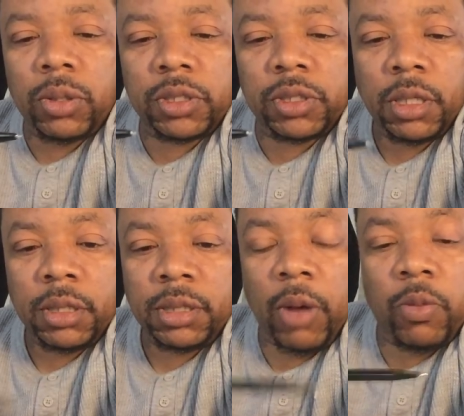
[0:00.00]
that
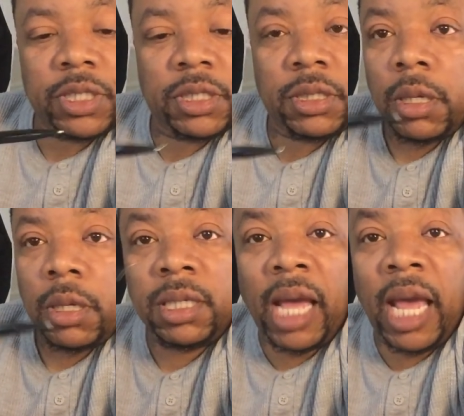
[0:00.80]
was
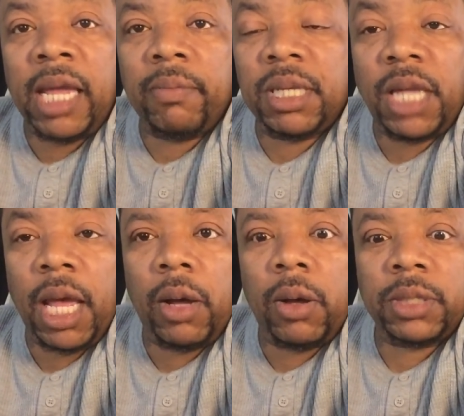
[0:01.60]
game as hell that
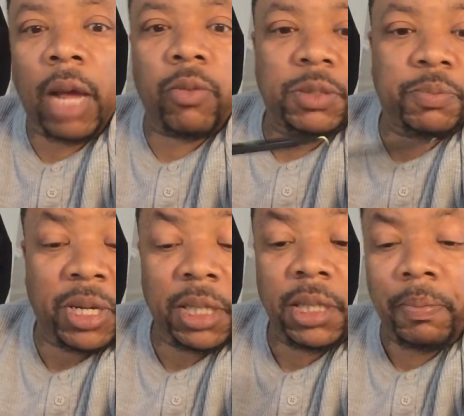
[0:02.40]
was put in the
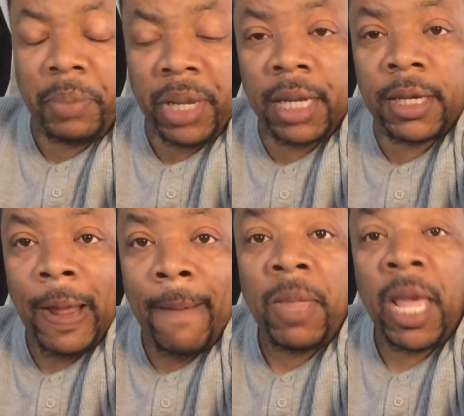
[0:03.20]
pit, and they
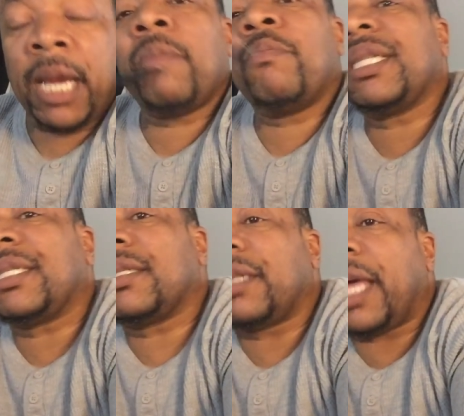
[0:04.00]

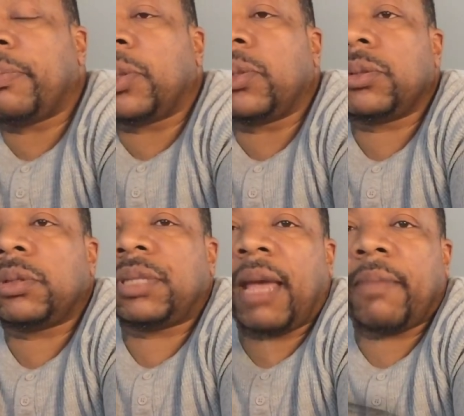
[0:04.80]
mislabel that
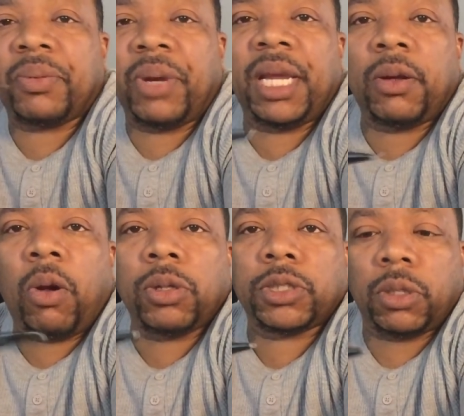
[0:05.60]
breed also.
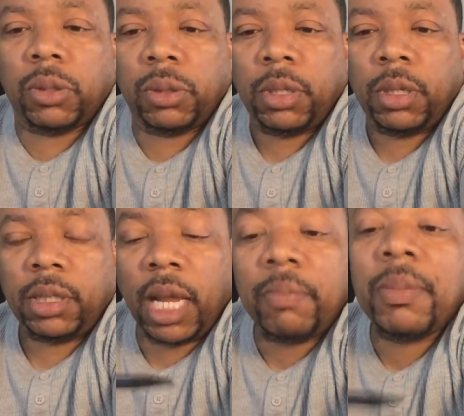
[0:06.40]
They
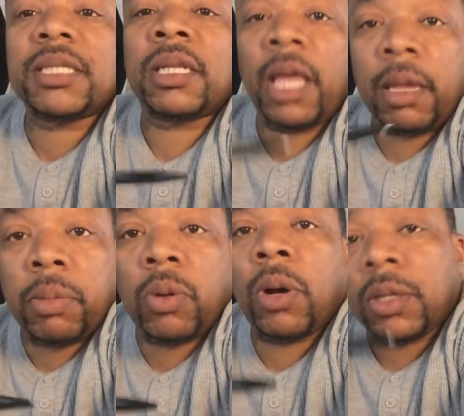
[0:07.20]
mislabel a
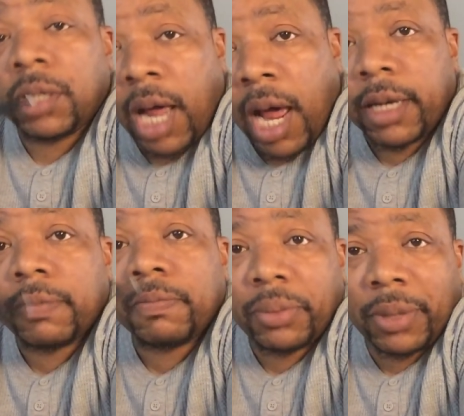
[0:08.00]
lot of
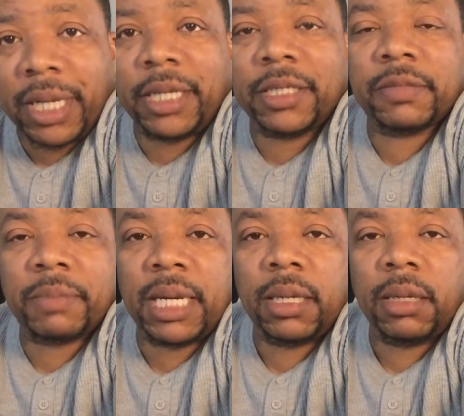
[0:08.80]
breeds, man.
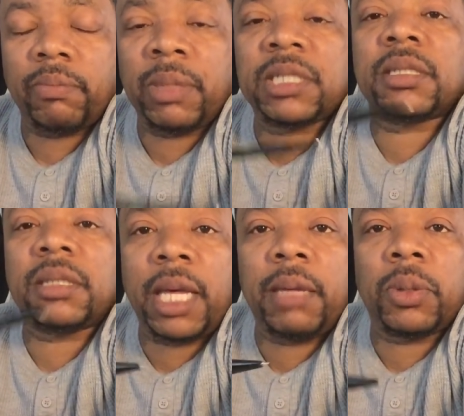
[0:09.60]
Mislabel,
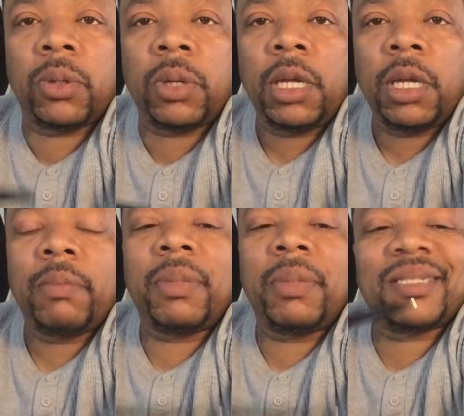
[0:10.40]

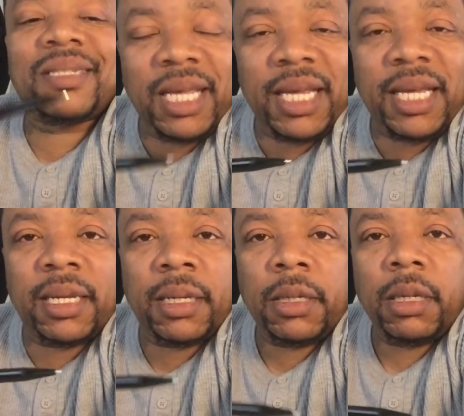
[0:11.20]
mislead
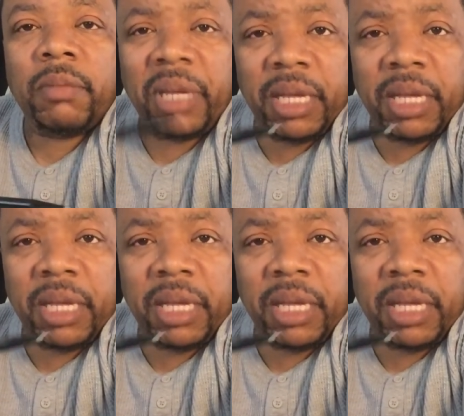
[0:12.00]
people,